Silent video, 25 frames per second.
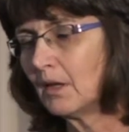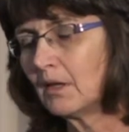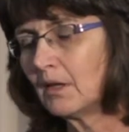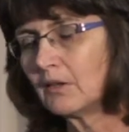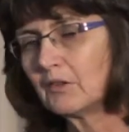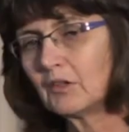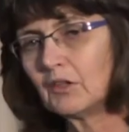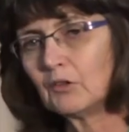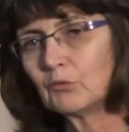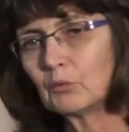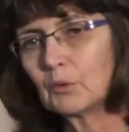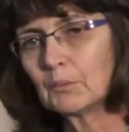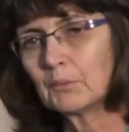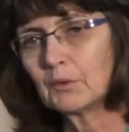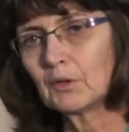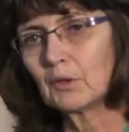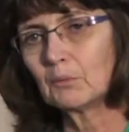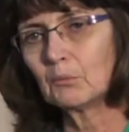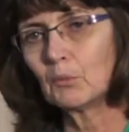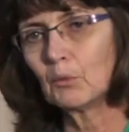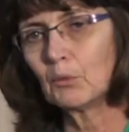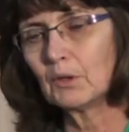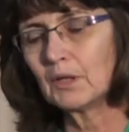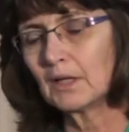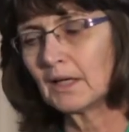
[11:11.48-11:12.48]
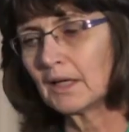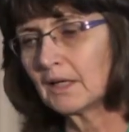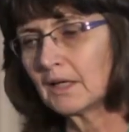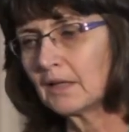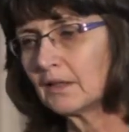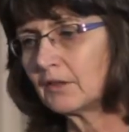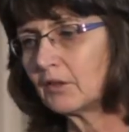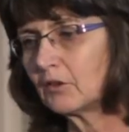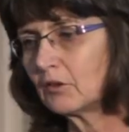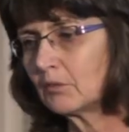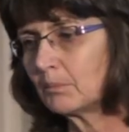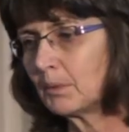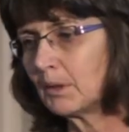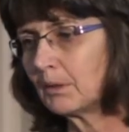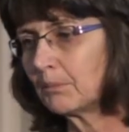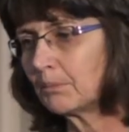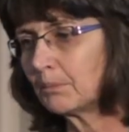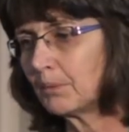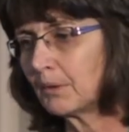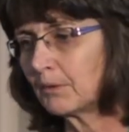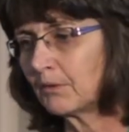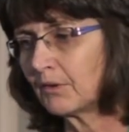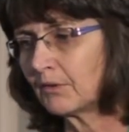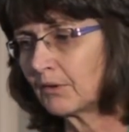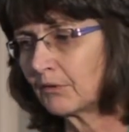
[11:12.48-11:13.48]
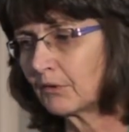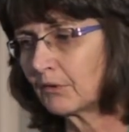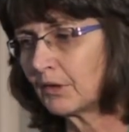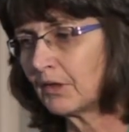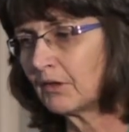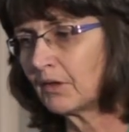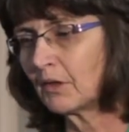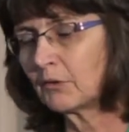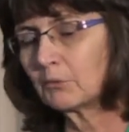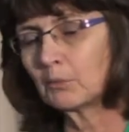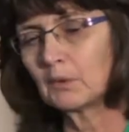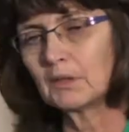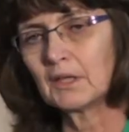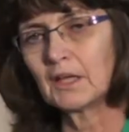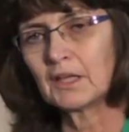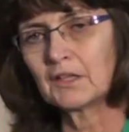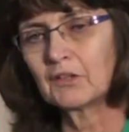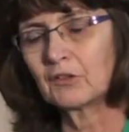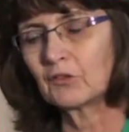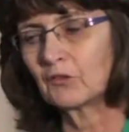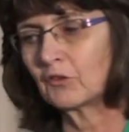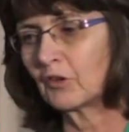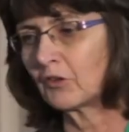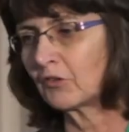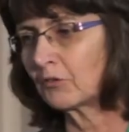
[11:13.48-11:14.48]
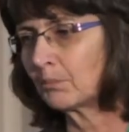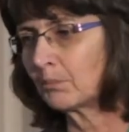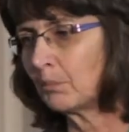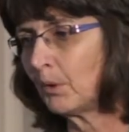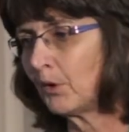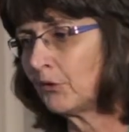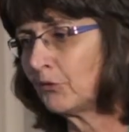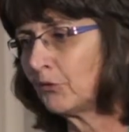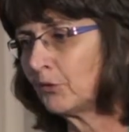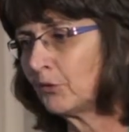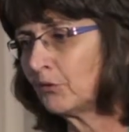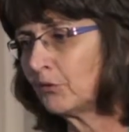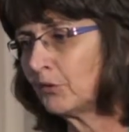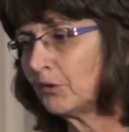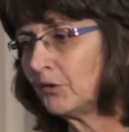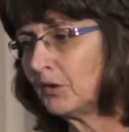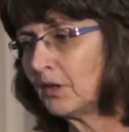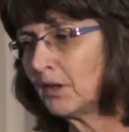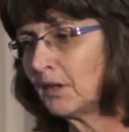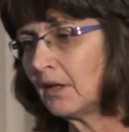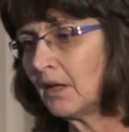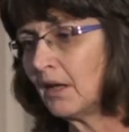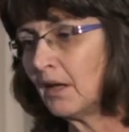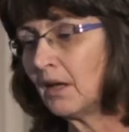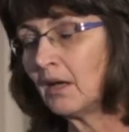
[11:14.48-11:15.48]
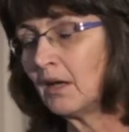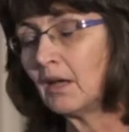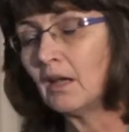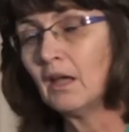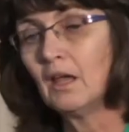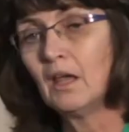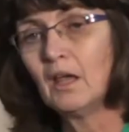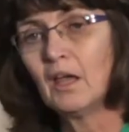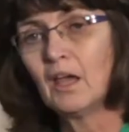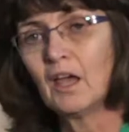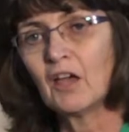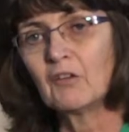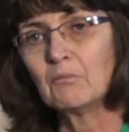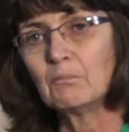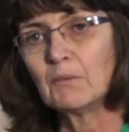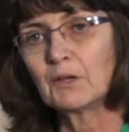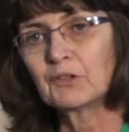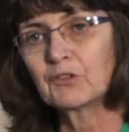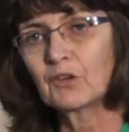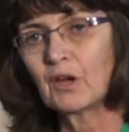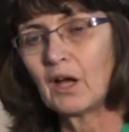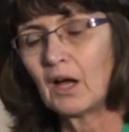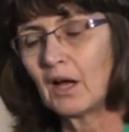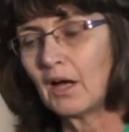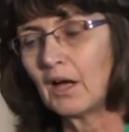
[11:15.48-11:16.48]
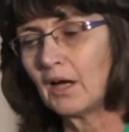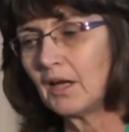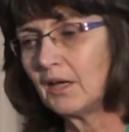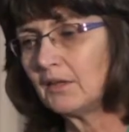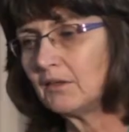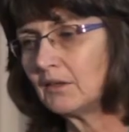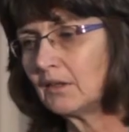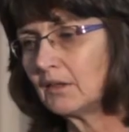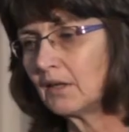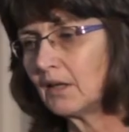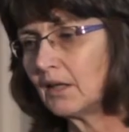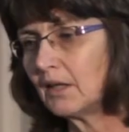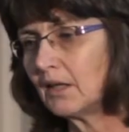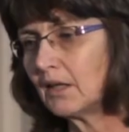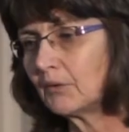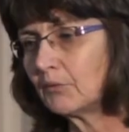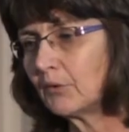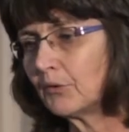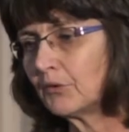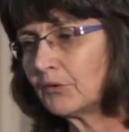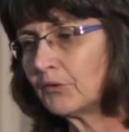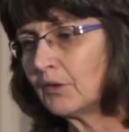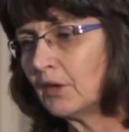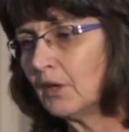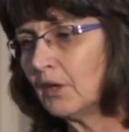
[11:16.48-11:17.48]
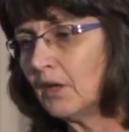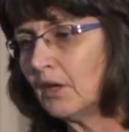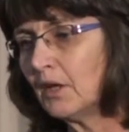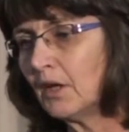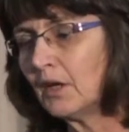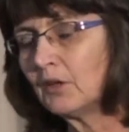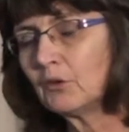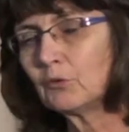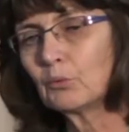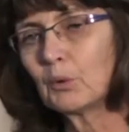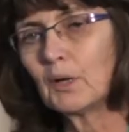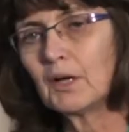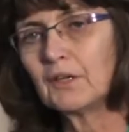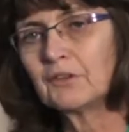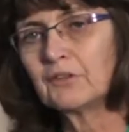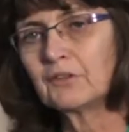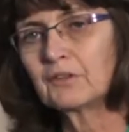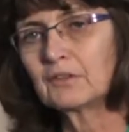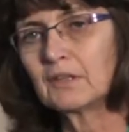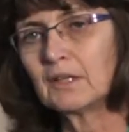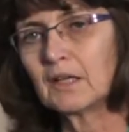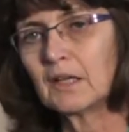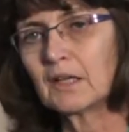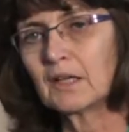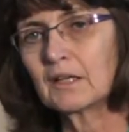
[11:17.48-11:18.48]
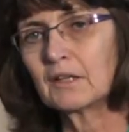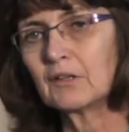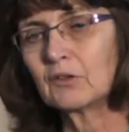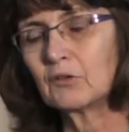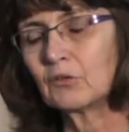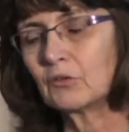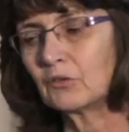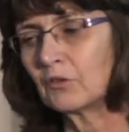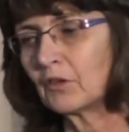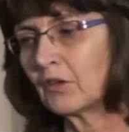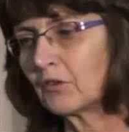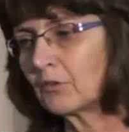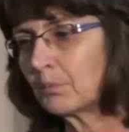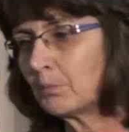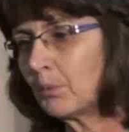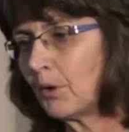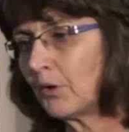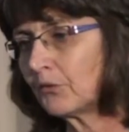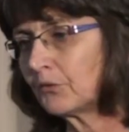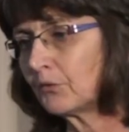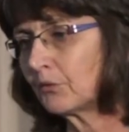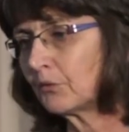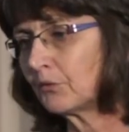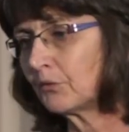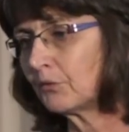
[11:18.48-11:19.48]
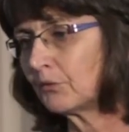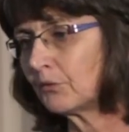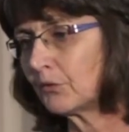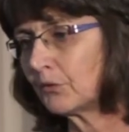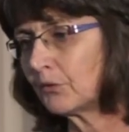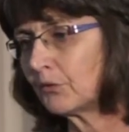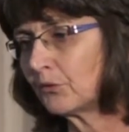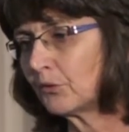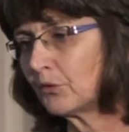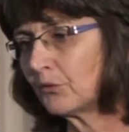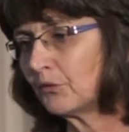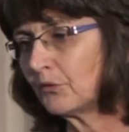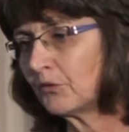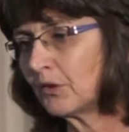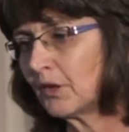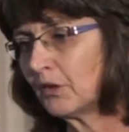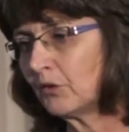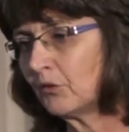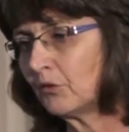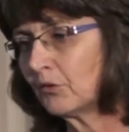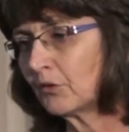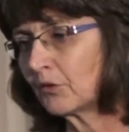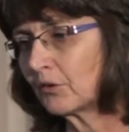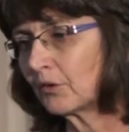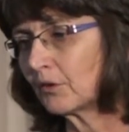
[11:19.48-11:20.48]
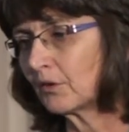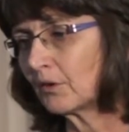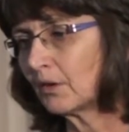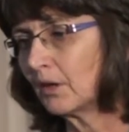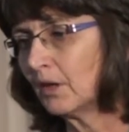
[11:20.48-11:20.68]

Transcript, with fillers: These women are more likely to be three times more likely to test positive for DNA, have much higher DNA levels, and twice as likely to test positive for surface antigen.